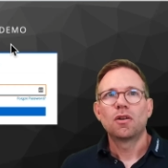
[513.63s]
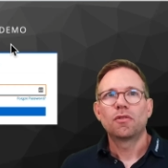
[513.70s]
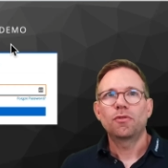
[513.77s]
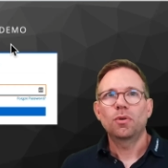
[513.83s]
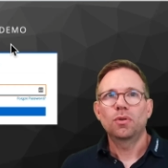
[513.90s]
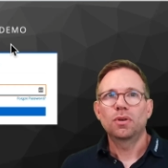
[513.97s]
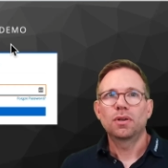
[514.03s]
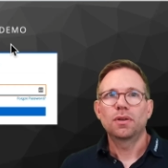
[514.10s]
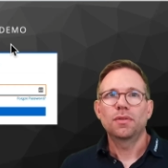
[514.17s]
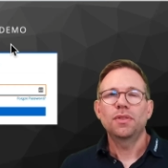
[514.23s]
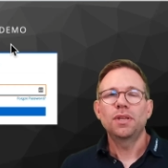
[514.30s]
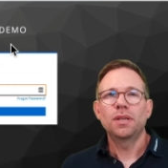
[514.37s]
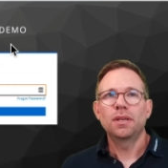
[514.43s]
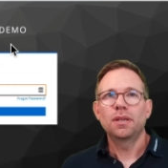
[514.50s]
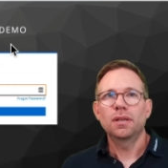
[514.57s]
for
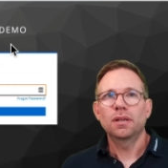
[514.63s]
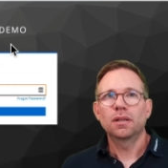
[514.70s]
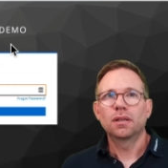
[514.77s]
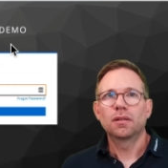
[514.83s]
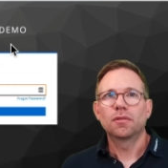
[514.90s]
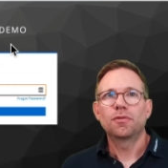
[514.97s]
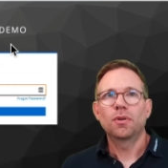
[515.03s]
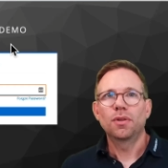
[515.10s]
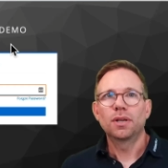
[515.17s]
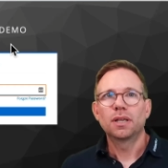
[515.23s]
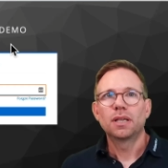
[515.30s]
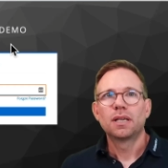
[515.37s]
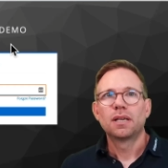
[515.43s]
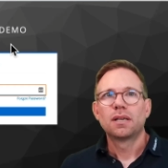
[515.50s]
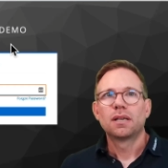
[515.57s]
the
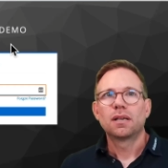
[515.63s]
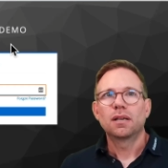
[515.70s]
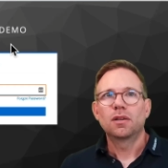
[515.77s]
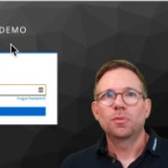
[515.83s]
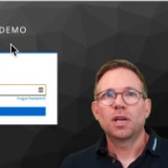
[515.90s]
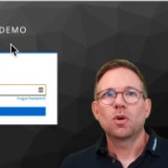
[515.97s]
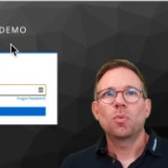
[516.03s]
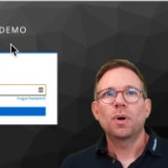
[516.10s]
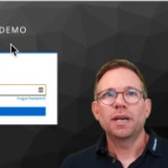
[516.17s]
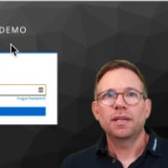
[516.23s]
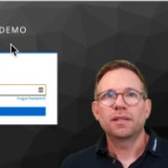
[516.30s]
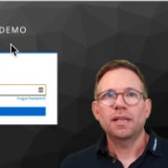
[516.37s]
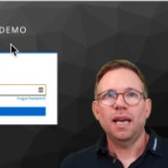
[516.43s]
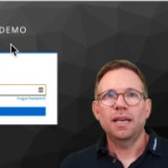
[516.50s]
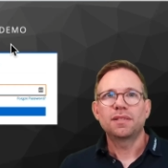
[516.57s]

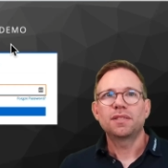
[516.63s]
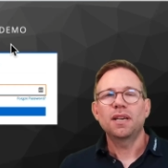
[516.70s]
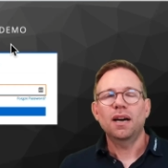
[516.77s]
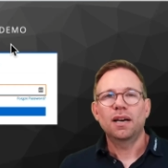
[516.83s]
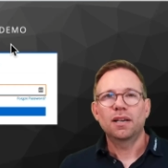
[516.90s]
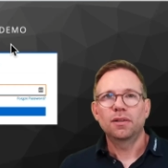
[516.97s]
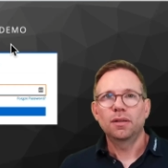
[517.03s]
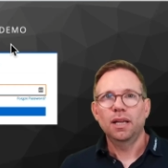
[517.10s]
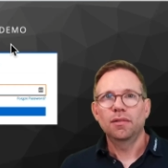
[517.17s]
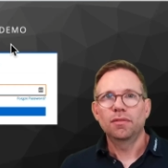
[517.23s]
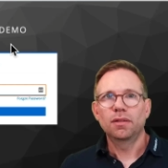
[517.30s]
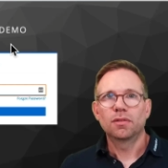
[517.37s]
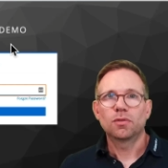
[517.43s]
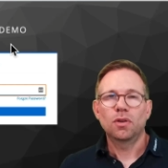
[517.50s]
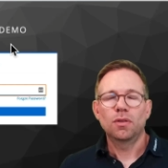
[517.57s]
required ACR
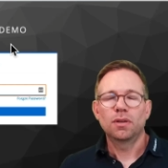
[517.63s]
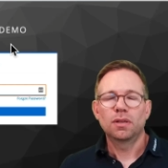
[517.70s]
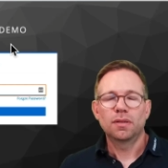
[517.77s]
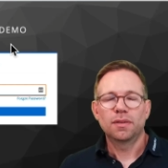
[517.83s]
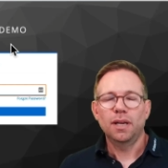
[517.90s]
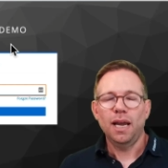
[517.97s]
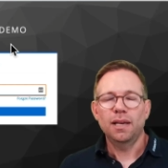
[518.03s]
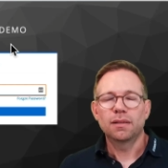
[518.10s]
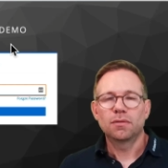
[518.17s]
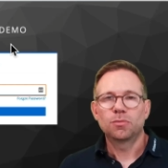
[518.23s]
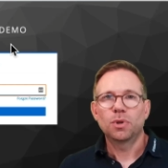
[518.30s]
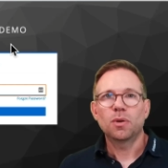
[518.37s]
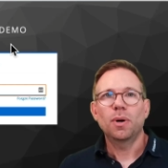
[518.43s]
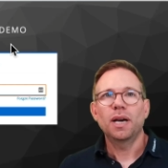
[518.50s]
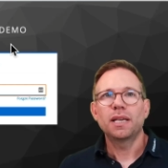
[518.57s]
level or the
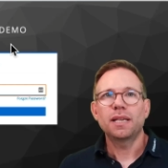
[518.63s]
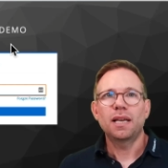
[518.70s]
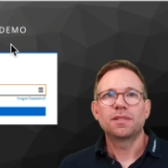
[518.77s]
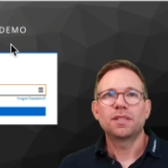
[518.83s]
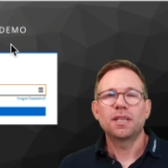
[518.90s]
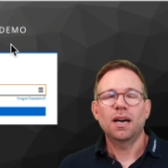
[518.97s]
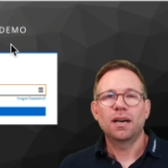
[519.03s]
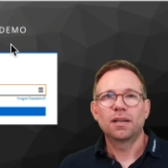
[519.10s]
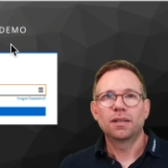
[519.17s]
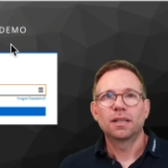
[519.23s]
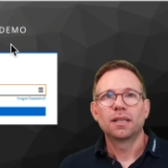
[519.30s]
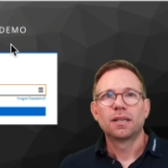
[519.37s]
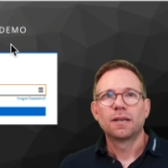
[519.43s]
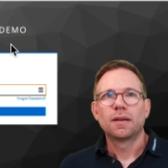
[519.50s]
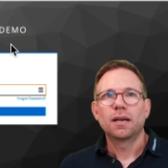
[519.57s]
required ACR
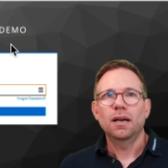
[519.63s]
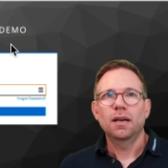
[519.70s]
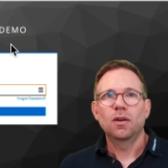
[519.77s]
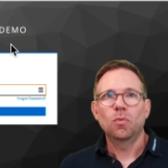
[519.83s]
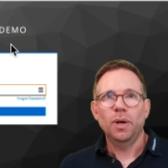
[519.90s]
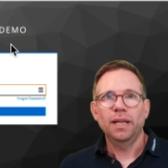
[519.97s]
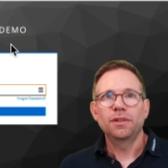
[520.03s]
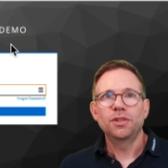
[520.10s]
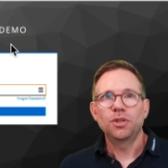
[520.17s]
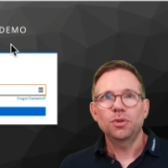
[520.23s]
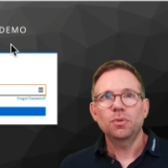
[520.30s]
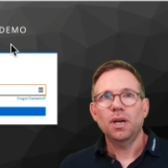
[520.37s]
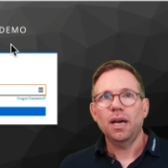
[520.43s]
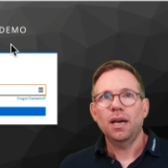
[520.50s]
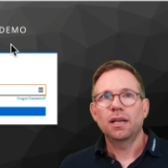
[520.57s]

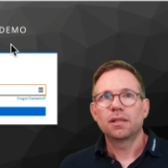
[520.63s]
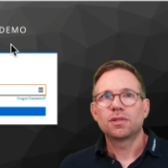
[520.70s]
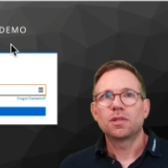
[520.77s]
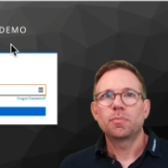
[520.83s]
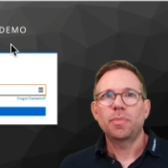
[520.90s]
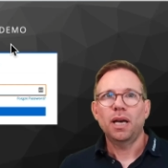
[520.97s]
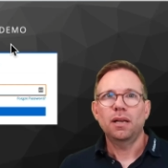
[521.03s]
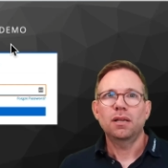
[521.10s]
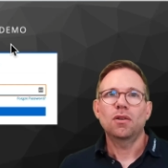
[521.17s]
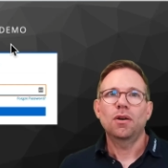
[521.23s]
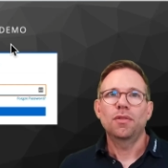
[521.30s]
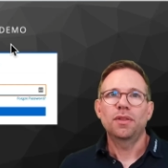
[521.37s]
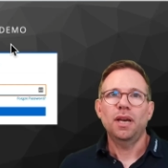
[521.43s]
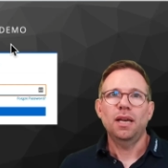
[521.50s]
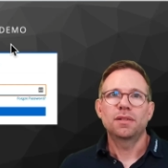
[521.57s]
value. And depending
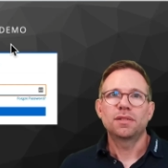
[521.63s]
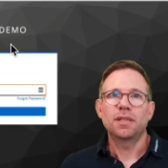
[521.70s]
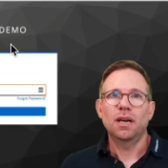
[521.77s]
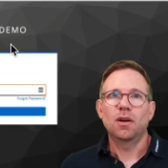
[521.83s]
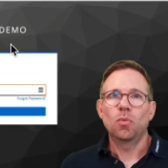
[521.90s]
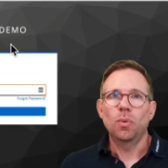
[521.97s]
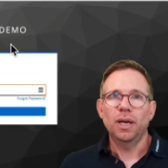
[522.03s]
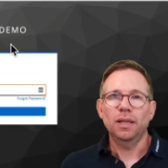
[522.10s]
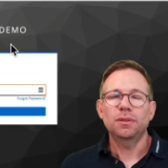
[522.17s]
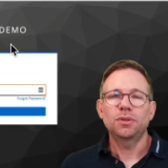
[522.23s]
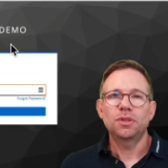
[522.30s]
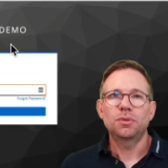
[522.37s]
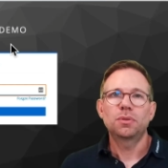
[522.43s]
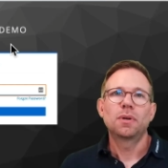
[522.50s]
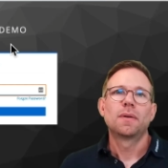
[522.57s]
on the ACR
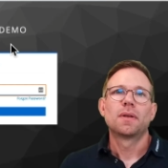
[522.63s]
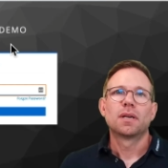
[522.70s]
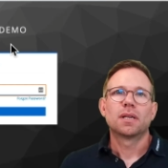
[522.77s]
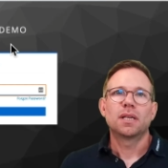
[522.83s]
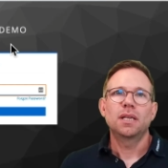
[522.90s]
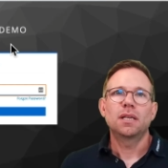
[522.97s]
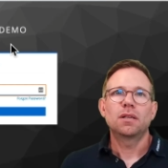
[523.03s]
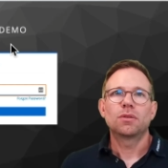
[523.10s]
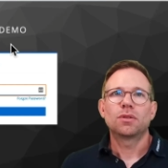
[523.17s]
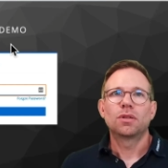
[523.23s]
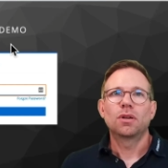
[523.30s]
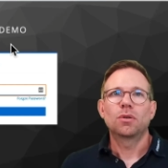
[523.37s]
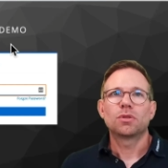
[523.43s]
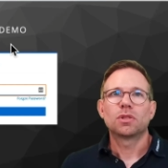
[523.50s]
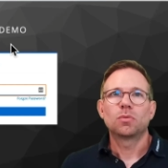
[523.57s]
value, Keycloak
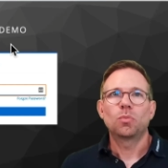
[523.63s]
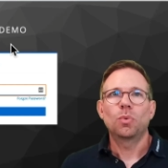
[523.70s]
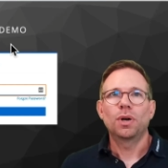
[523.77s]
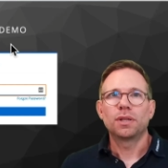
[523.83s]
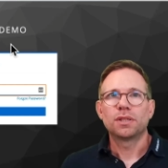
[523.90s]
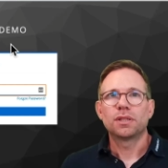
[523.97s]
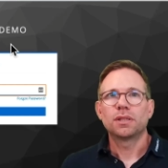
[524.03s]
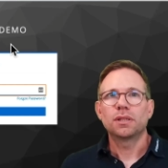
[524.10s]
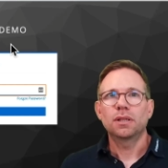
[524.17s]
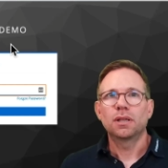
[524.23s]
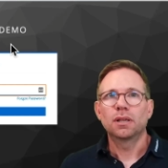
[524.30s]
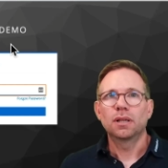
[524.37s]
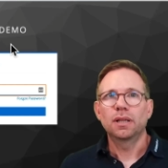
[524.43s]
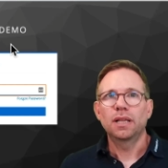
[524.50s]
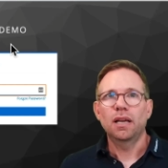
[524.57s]
knows what
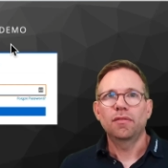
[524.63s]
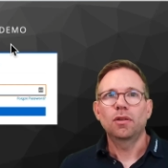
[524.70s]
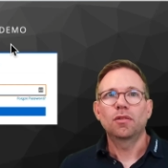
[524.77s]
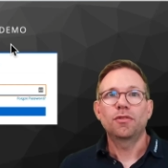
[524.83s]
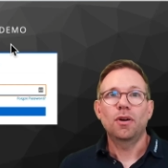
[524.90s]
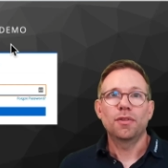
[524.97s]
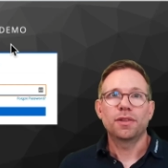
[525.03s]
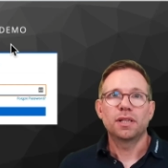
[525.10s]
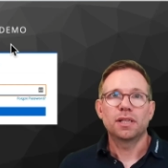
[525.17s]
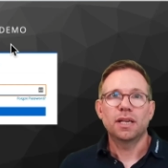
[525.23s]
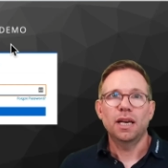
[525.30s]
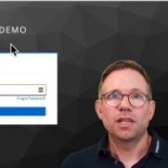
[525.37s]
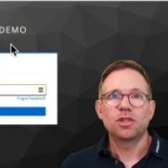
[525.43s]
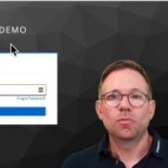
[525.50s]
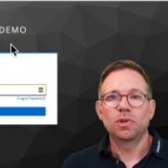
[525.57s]
level of
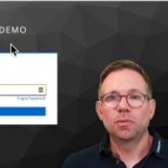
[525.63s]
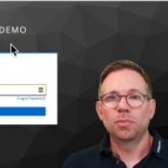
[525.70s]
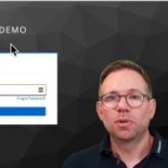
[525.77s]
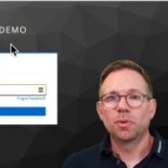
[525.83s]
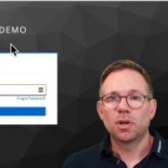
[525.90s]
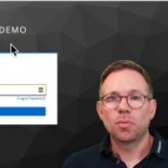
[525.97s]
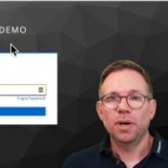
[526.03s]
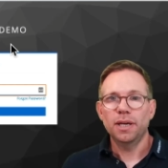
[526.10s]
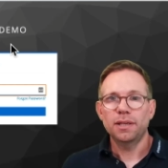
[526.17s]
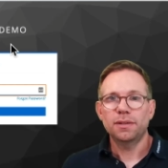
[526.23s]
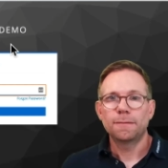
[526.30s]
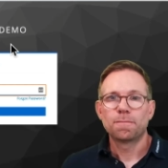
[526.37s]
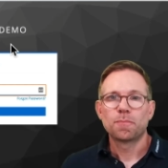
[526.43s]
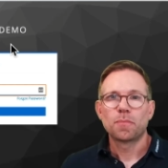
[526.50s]
authentication will be required.